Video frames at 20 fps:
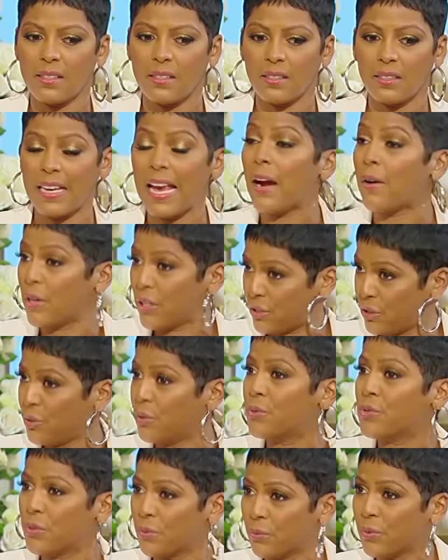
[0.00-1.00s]
character
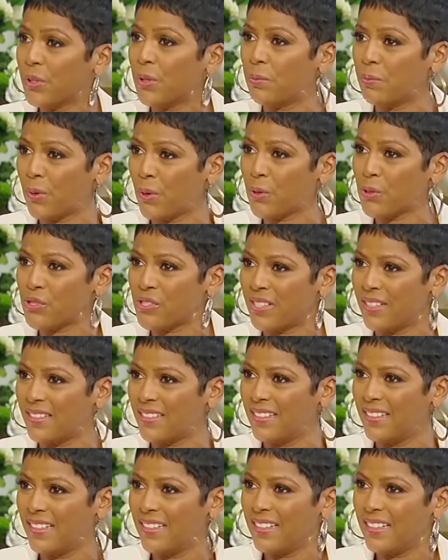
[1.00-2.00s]
who's a real person
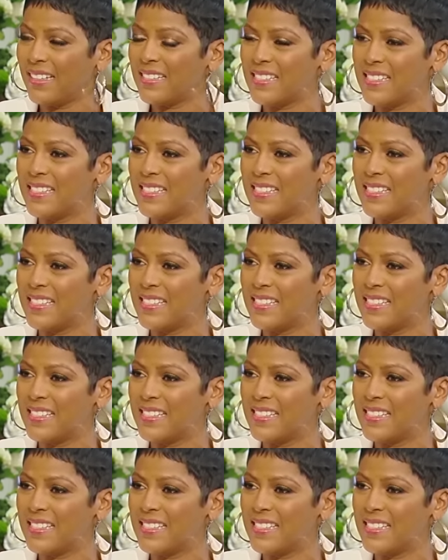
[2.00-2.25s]
mm -hmm. is